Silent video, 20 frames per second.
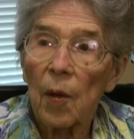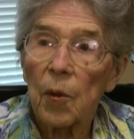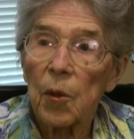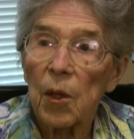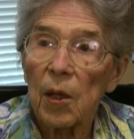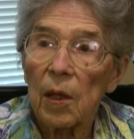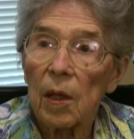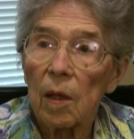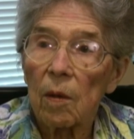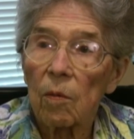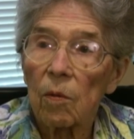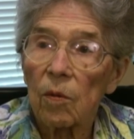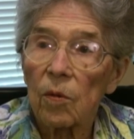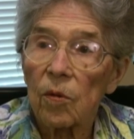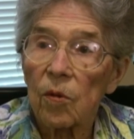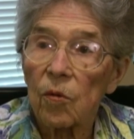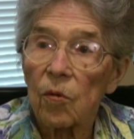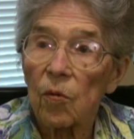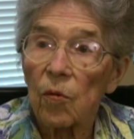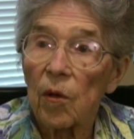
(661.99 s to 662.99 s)
I think it
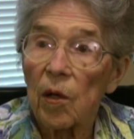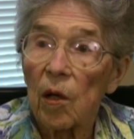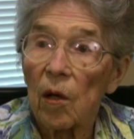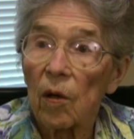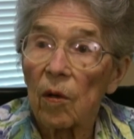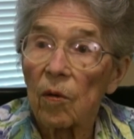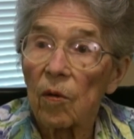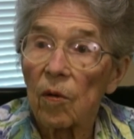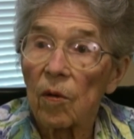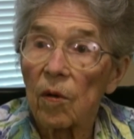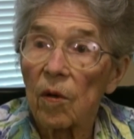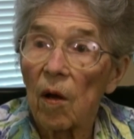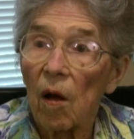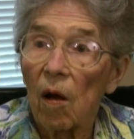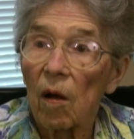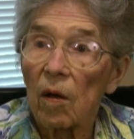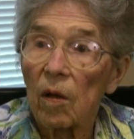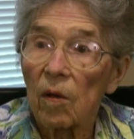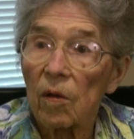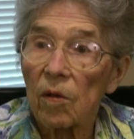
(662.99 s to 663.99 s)
was $300
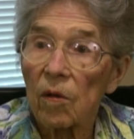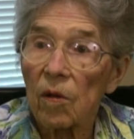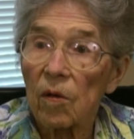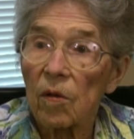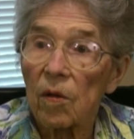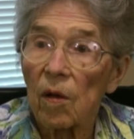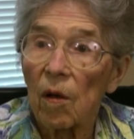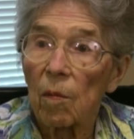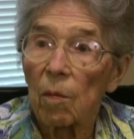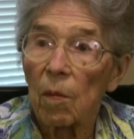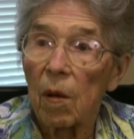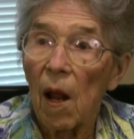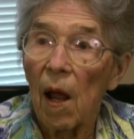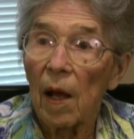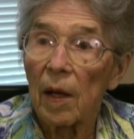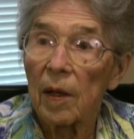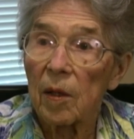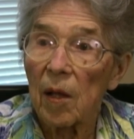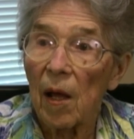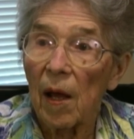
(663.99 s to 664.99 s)
or something
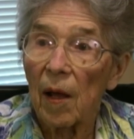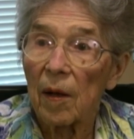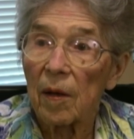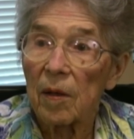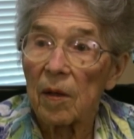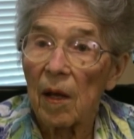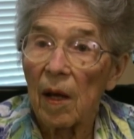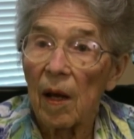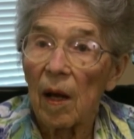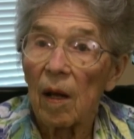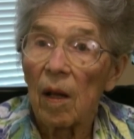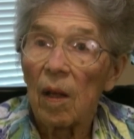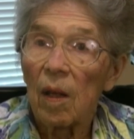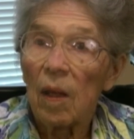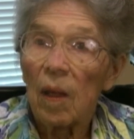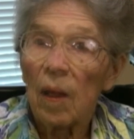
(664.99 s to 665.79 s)
like that a year.